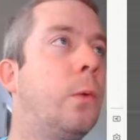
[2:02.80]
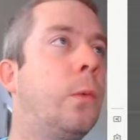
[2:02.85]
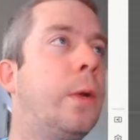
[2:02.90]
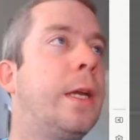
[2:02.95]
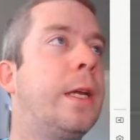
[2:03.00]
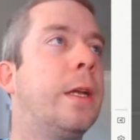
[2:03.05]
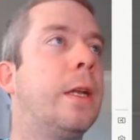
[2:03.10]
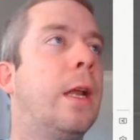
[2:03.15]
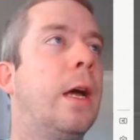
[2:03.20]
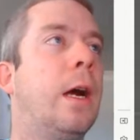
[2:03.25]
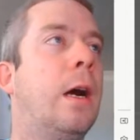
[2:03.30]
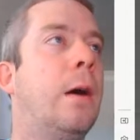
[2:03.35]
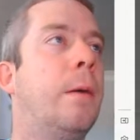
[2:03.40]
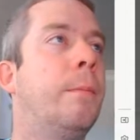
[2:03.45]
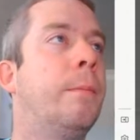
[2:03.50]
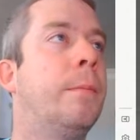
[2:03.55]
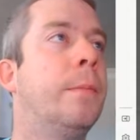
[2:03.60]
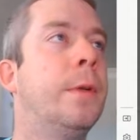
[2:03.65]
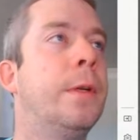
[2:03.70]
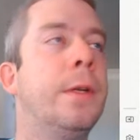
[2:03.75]
we could
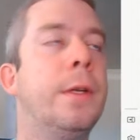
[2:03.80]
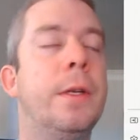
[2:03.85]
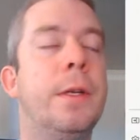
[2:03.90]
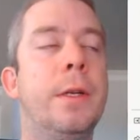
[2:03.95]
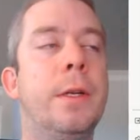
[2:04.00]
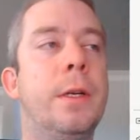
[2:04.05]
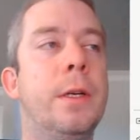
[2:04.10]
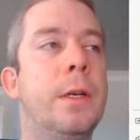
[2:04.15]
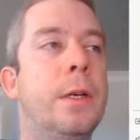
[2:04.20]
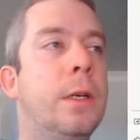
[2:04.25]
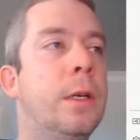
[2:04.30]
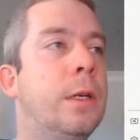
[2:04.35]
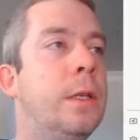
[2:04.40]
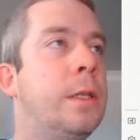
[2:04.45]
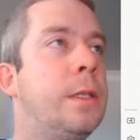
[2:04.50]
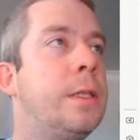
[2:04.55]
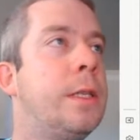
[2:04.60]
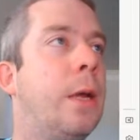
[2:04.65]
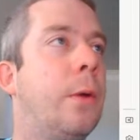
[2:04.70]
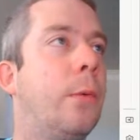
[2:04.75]

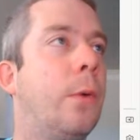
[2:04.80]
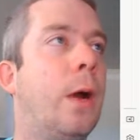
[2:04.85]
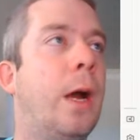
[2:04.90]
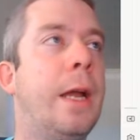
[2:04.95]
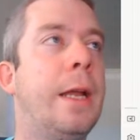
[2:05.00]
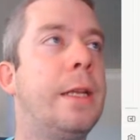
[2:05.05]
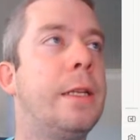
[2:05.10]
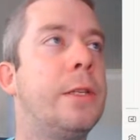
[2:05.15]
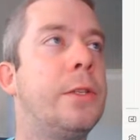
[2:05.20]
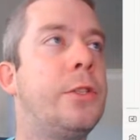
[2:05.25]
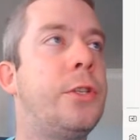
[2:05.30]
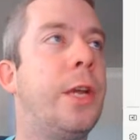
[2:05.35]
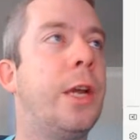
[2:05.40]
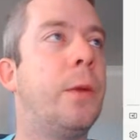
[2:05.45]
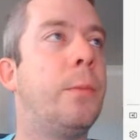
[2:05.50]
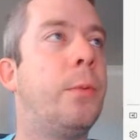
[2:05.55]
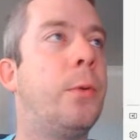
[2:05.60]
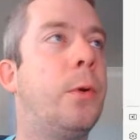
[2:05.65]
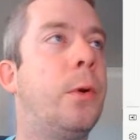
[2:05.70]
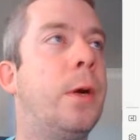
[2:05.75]
say write to
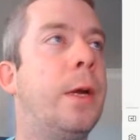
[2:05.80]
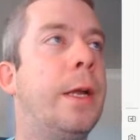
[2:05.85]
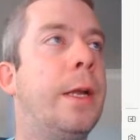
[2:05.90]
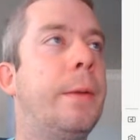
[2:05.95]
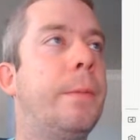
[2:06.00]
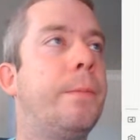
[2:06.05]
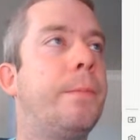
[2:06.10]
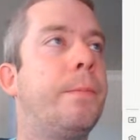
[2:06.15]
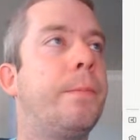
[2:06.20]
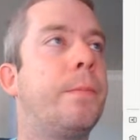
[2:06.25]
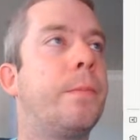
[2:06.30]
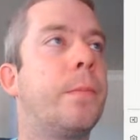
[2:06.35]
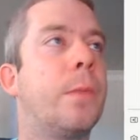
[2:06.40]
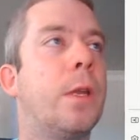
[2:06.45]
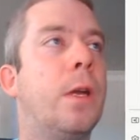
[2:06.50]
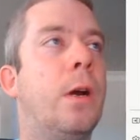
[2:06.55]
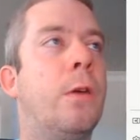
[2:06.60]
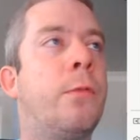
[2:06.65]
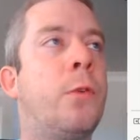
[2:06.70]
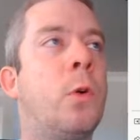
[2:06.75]
SharePoint.
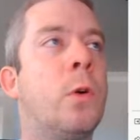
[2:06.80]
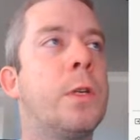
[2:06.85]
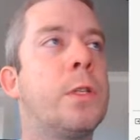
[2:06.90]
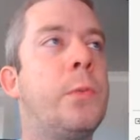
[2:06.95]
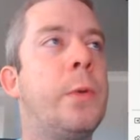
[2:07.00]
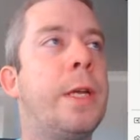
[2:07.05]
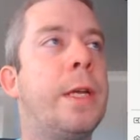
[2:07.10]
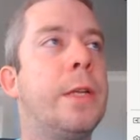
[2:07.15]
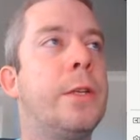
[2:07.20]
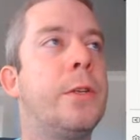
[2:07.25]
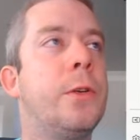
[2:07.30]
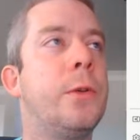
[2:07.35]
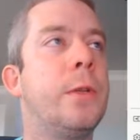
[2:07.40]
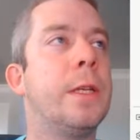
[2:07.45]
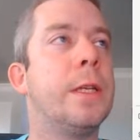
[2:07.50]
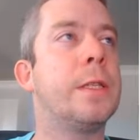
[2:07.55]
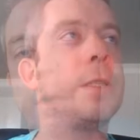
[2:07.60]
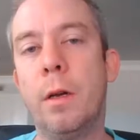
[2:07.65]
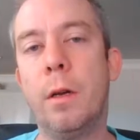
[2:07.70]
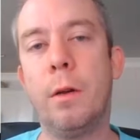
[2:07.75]
Of course, we can do
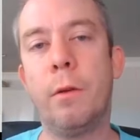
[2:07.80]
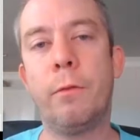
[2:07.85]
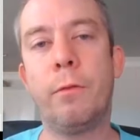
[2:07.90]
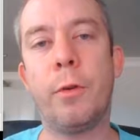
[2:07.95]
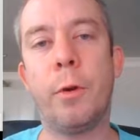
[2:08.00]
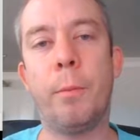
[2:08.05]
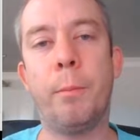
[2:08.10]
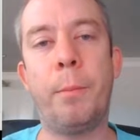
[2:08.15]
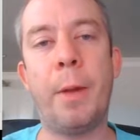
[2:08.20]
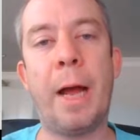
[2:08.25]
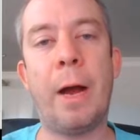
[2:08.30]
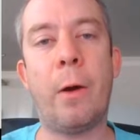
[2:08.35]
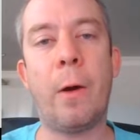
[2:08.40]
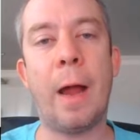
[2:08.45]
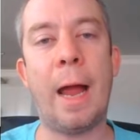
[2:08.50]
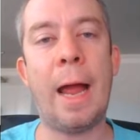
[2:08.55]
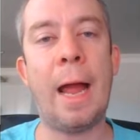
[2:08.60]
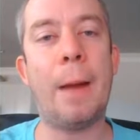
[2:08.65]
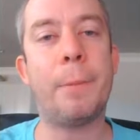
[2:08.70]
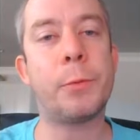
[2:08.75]
this from Power
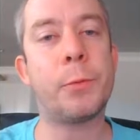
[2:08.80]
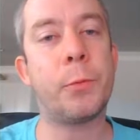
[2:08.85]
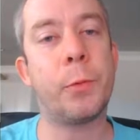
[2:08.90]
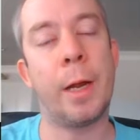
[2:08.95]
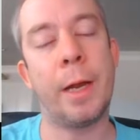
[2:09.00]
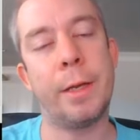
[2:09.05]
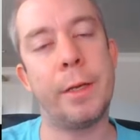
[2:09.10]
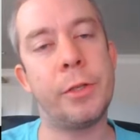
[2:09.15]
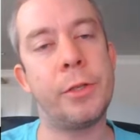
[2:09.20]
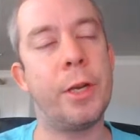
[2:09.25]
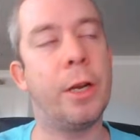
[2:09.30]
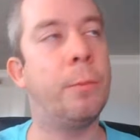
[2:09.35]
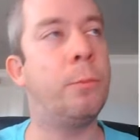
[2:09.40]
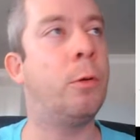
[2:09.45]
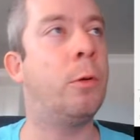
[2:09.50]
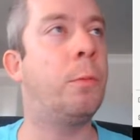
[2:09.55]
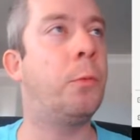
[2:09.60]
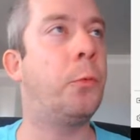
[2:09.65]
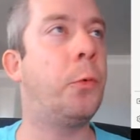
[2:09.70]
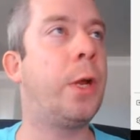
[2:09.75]
Apps, write to
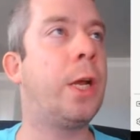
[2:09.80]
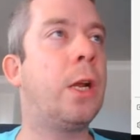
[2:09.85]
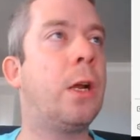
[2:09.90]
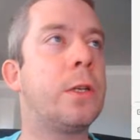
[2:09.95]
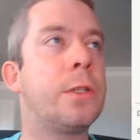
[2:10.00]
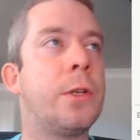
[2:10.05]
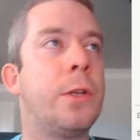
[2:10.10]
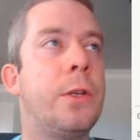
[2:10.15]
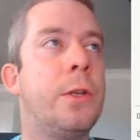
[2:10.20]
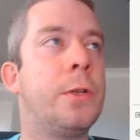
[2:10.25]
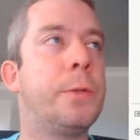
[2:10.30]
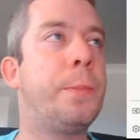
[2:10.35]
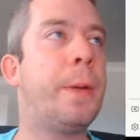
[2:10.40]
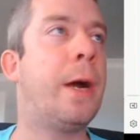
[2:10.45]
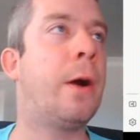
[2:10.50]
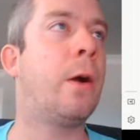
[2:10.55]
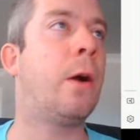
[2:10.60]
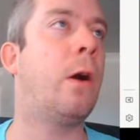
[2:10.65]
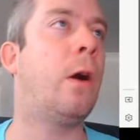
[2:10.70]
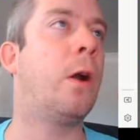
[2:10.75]
SharePoint, but we could also use
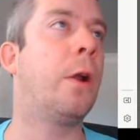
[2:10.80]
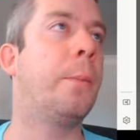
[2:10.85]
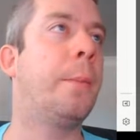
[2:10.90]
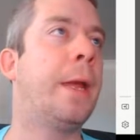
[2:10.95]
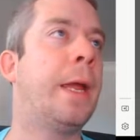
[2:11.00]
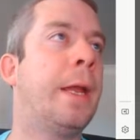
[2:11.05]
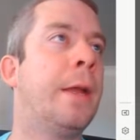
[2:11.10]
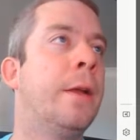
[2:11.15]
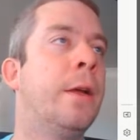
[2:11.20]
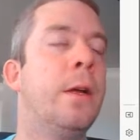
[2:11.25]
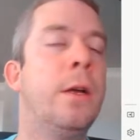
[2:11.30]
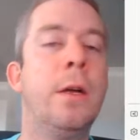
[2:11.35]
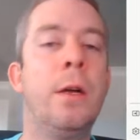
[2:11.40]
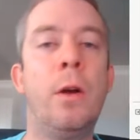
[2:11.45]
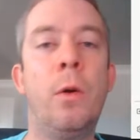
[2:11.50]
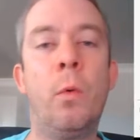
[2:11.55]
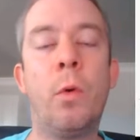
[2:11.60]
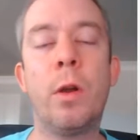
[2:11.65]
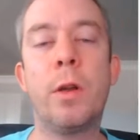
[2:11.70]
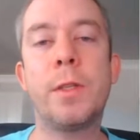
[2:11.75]
Power Automate.
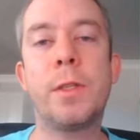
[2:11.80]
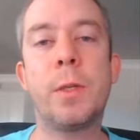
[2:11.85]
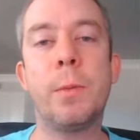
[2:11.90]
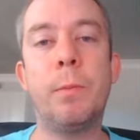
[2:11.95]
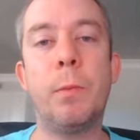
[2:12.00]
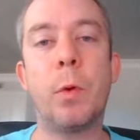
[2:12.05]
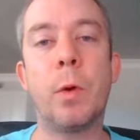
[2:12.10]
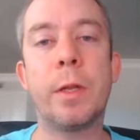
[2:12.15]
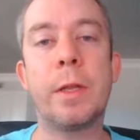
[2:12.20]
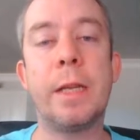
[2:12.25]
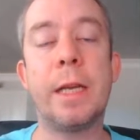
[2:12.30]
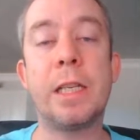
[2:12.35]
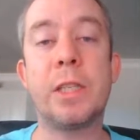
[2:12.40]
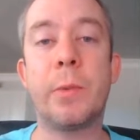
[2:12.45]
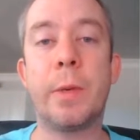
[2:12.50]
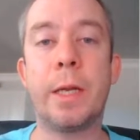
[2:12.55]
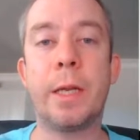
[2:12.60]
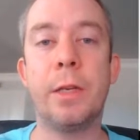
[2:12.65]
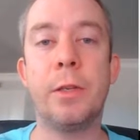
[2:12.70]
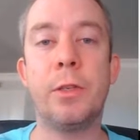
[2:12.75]
What are some more things
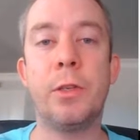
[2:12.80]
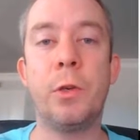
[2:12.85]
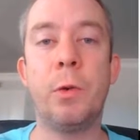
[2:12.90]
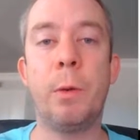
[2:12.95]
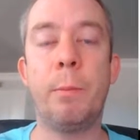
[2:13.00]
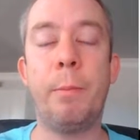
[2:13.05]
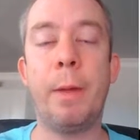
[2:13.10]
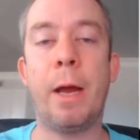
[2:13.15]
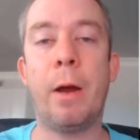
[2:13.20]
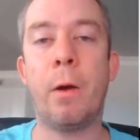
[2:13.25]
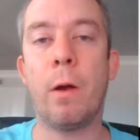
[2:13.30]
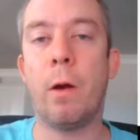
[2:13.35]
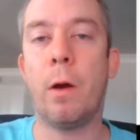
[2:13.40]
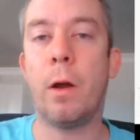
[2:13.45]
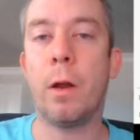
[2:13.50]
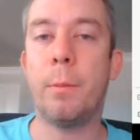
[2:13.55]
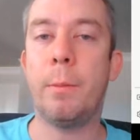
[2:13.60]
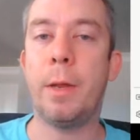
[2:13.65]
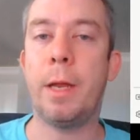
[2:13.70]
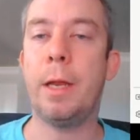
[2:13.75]
we can do in Power
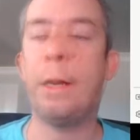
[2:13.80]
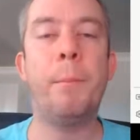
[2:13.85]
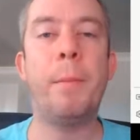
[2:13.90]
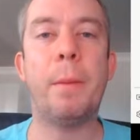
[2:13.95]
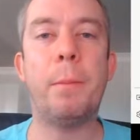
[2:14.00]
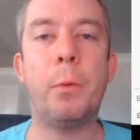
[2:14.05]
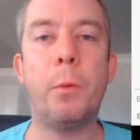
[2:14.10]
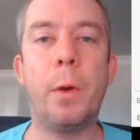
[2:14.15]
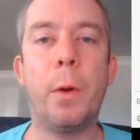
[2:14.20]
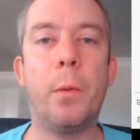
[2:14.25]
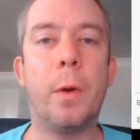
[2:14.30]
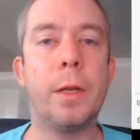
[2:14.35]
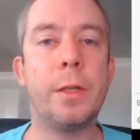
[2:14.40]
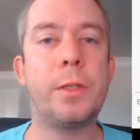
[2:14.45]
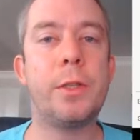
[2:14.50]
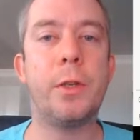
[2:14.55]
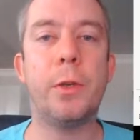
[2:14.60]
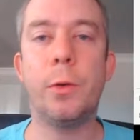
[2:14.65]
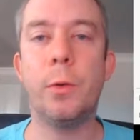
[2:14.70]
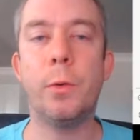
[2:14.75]
Automate? Maybe we want
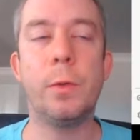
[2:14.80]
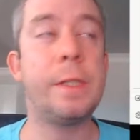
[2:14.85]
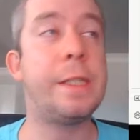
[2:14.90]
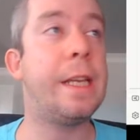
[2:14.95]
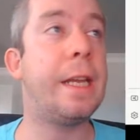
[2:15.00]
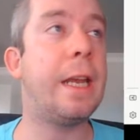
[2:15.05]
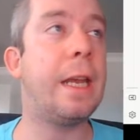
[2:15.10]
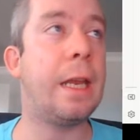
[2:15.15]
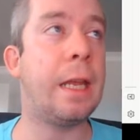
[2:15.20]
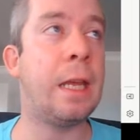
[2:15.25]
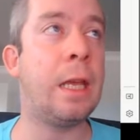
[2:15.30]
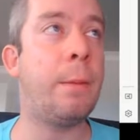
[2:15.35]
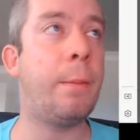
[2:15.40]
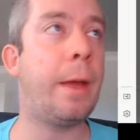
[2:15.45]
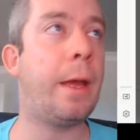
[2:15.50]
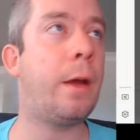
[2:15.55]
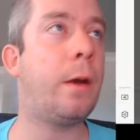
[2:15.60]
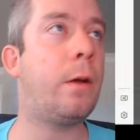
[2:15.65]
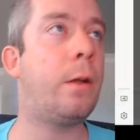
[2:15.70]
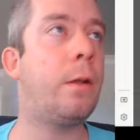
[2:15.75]
to send an
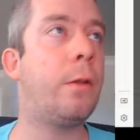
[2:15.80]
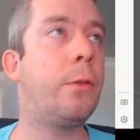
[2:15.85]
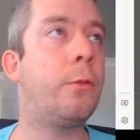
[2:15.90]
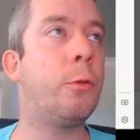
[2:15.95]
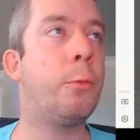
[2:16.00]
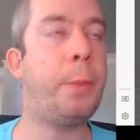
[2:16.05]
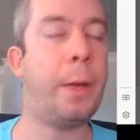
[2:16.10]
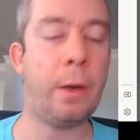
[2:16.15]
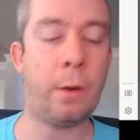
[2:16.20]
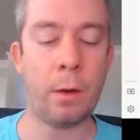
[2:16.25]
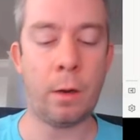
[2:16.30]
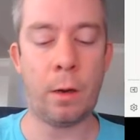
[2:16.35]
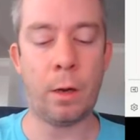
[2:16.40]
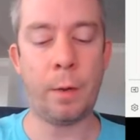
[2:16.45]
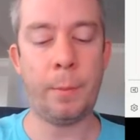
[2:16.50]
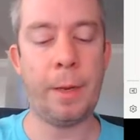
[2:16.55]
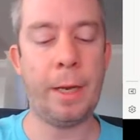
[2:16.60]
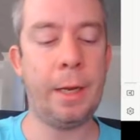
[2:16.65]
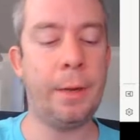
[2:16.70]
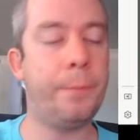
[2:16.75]
email through Power
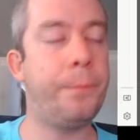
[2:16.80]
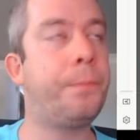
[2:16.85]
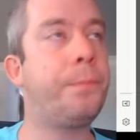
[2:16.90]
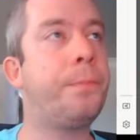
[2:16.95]
Automate.